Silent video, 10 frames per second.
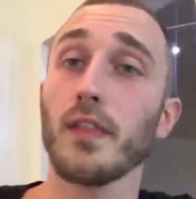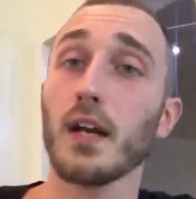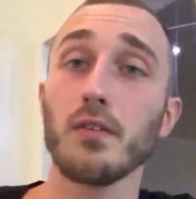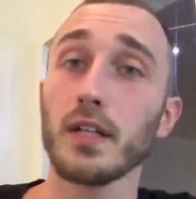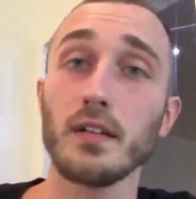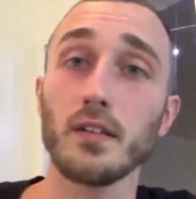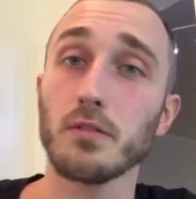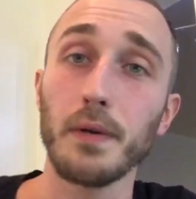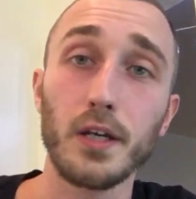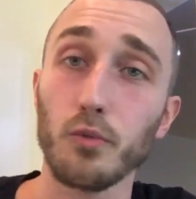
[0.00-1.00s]
They don't need this
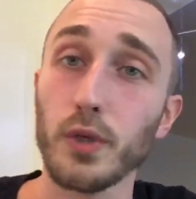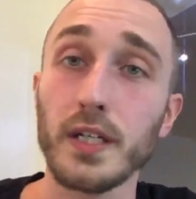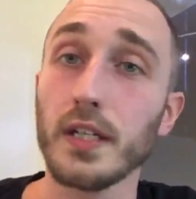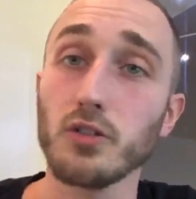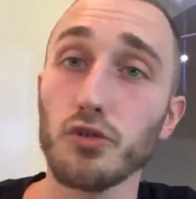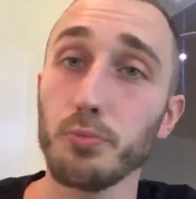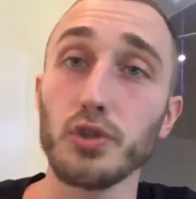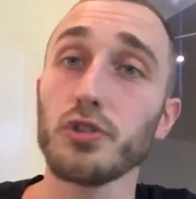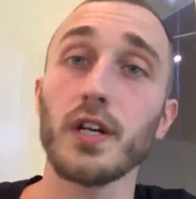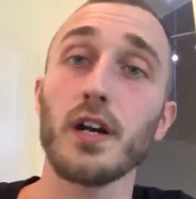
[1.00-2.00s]
big
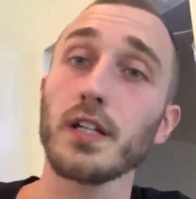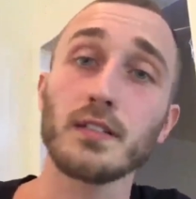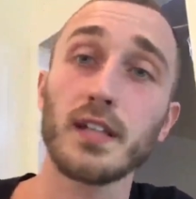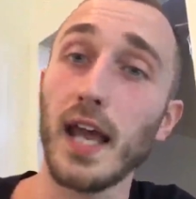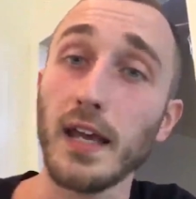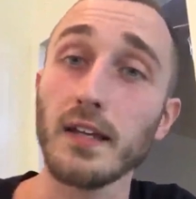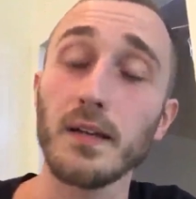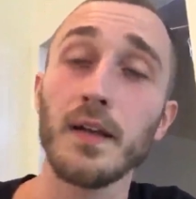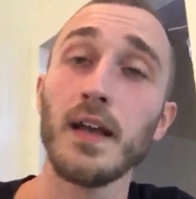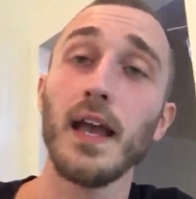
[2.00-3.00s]
redistributionary state.
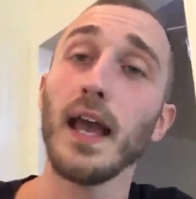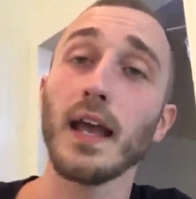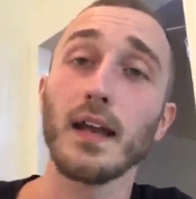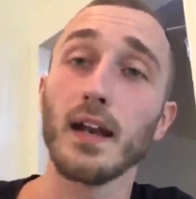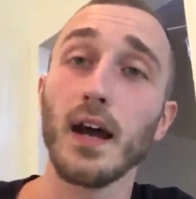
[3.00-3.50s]
And